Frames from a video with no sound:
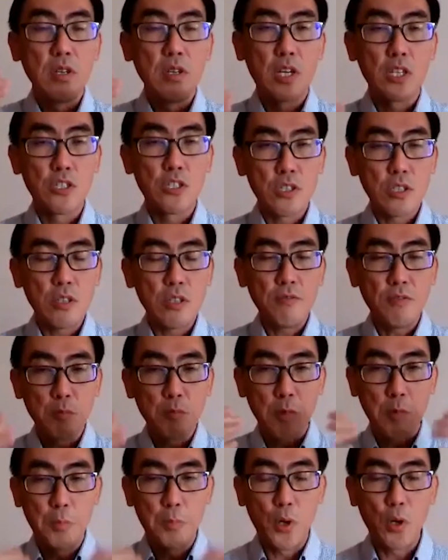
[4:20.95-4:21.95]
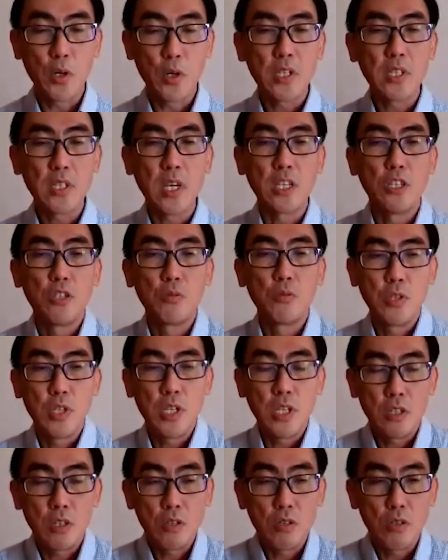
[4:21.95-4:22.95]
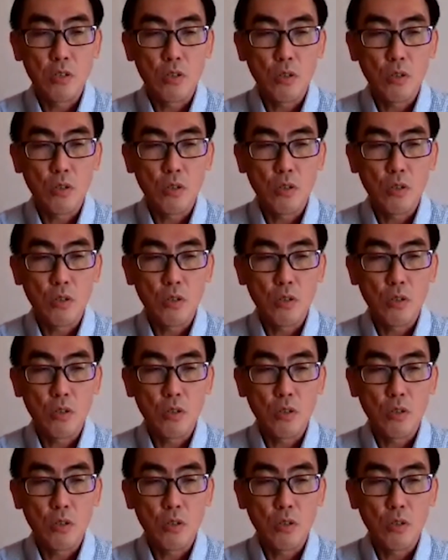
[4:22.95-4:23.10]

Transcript: a shift from a point that you need